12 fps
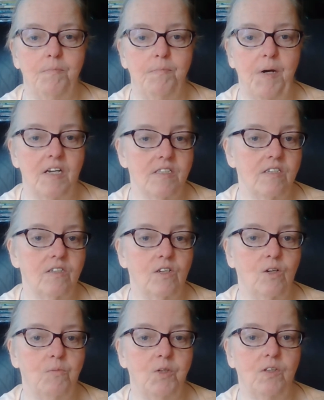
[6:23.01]
Barnes &
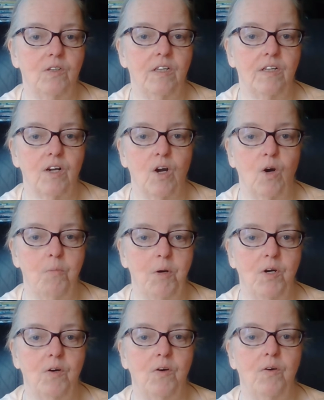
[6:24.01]
Noble,
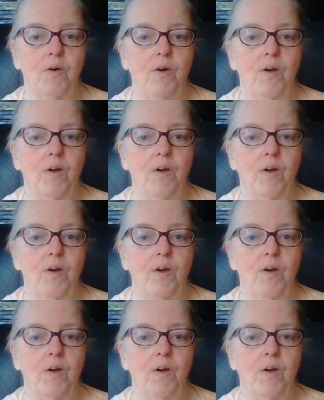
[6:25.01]
Kobo,